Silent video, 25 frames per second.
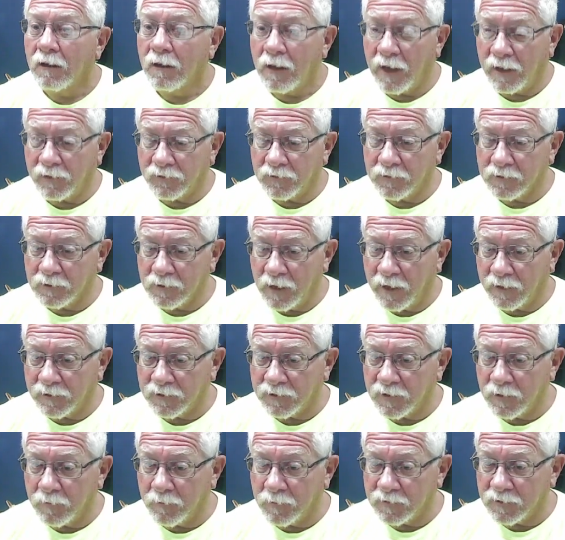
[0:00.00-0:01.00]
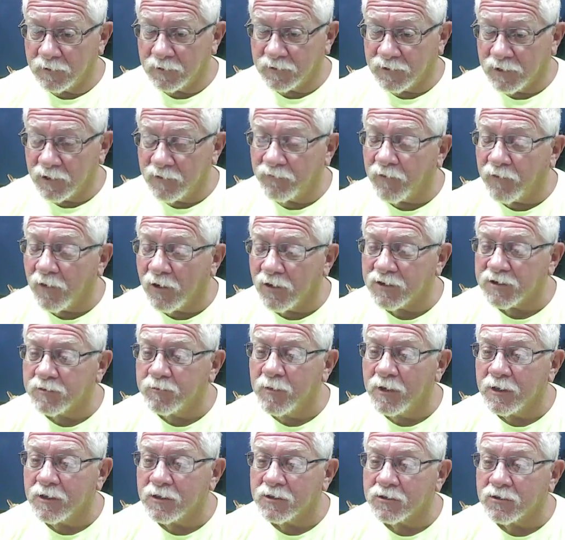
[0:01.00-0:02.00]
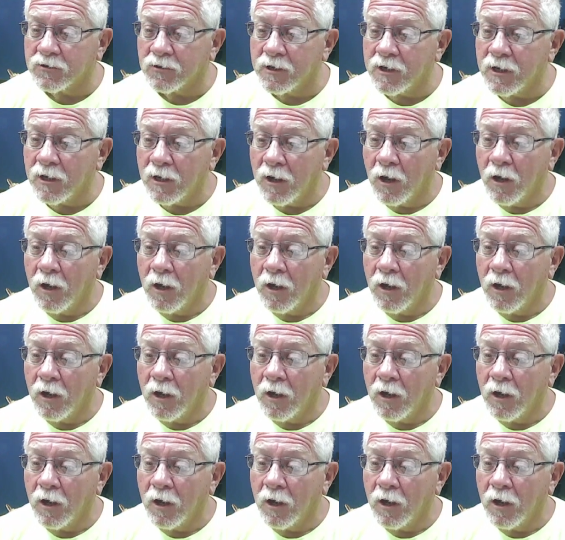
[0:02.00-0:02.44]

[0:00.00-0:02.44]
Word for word: at the, at the Seafarers Ministry.